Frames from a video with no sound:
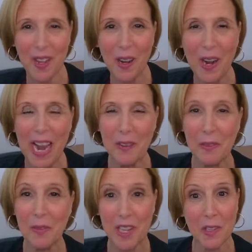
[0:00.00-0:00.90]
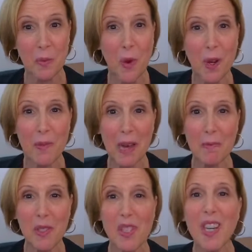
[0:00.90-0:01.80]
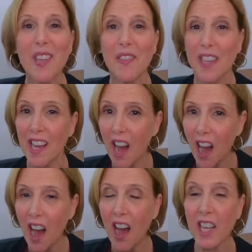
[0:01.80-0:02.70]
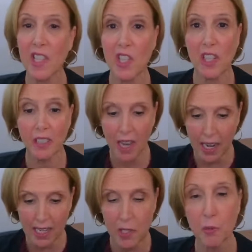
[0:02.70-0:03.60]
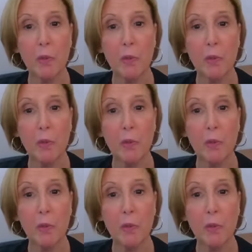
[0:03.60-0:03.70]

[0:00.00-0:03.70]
All right, we've done the warm-ups, the ahs, the glides.